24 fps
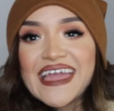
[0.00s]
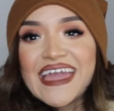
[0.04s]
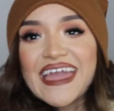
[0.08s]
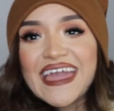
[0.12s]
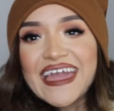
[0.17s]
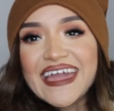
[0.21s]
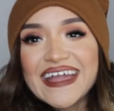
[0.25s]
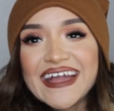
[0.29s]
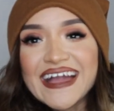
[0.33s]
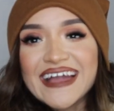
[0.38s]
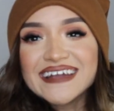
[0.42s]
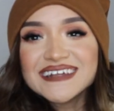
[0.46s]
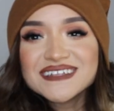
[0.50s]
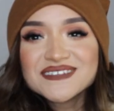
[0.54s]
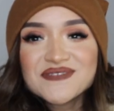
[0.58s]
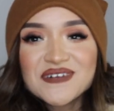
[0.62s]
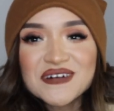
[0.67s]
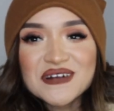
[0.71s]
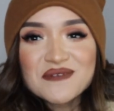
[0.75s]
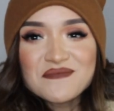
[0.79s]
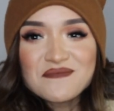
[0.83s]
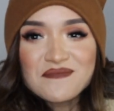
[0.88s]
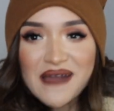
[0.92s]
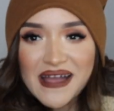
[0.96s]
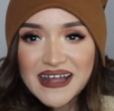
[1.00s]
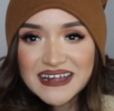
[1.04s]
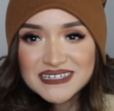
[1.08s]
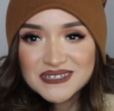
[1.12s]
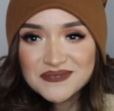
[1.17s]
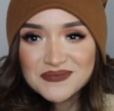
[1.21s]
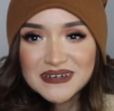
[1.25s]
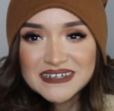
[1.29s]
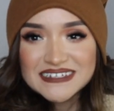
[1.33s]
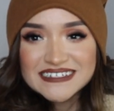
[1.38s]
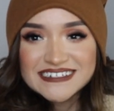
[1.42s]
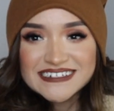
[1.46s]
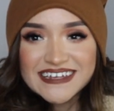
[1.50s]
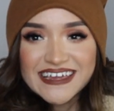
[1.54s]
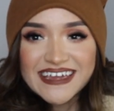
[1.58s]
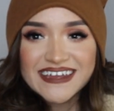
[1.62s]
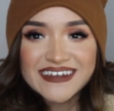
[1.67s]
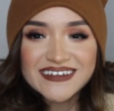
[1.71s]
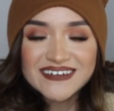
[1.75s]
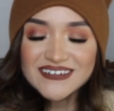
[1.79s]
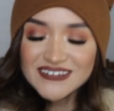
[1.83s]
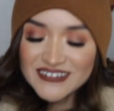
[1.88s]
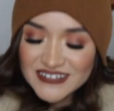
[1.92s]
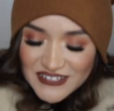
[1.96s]
Hey guys, welcome back to my
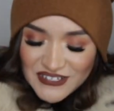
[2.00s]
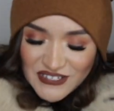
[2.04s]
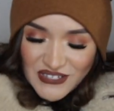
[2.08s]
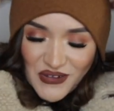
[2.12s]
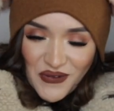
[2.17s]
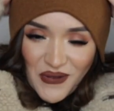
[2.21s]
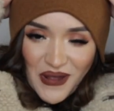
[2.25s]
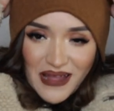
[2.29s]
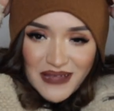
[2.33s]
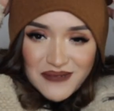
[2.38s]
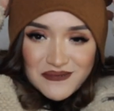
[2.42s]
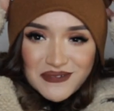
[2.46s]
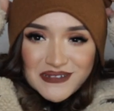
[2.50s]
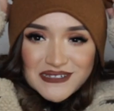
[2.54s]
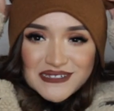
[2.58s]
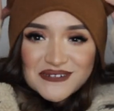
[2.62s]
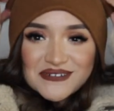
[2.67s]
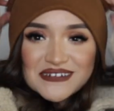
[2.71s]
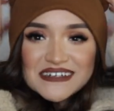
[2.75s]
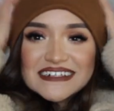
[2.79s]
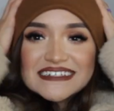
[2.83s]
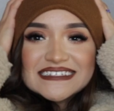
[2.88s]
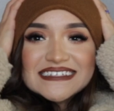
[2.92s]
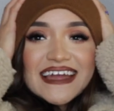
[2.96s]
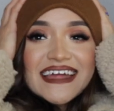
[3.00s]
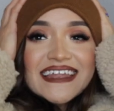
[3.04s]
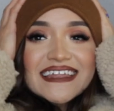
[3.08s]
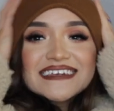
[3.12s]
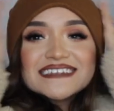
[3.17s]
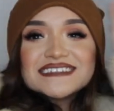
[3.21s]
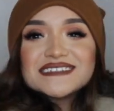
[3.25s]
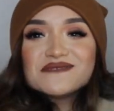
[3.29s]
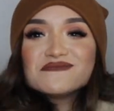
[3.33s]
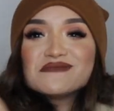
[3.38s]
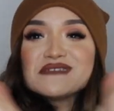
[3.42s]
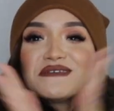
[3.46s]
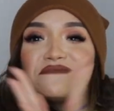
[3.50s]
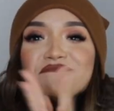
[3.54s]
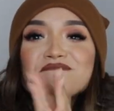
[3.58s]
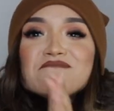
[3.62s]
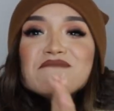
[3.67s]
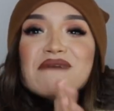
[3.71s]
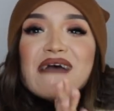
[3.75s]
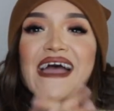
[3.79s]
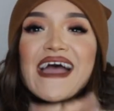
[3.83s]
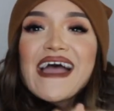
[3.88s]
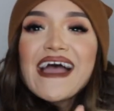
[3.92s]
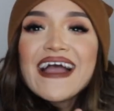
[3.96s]
channel. So I'm so excited to be
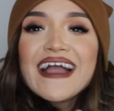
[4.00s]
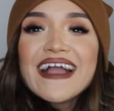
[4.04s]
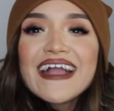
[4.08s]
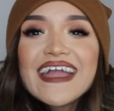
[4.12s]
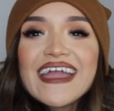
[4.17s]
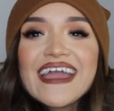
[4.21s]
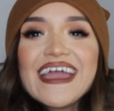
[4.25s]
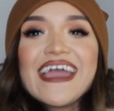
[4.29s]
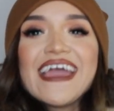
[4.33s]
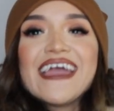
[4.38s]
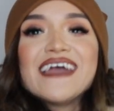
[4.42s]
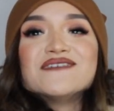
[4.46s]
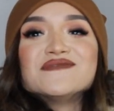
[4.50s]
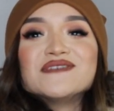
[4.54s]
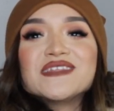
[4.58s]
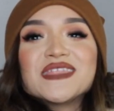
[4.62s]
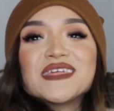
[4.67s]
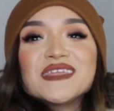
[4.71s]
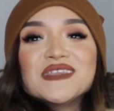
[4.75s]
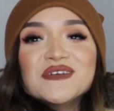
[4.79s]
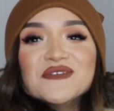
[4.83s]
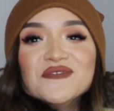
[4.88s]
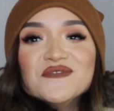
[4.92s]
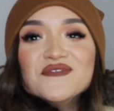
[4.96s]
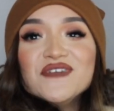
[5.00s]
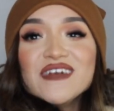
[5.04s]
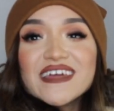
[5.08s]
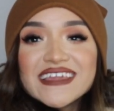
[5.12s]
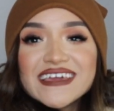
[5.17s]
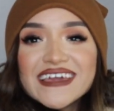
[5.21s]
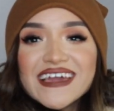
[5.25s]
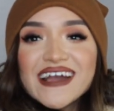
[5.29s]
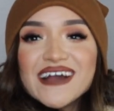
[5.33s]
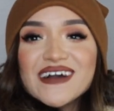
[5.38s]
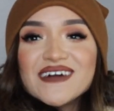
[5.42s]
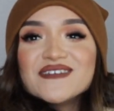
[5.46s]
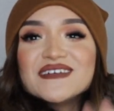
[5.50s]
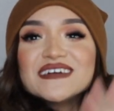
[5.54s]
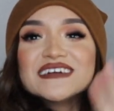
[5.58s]
back with a new video.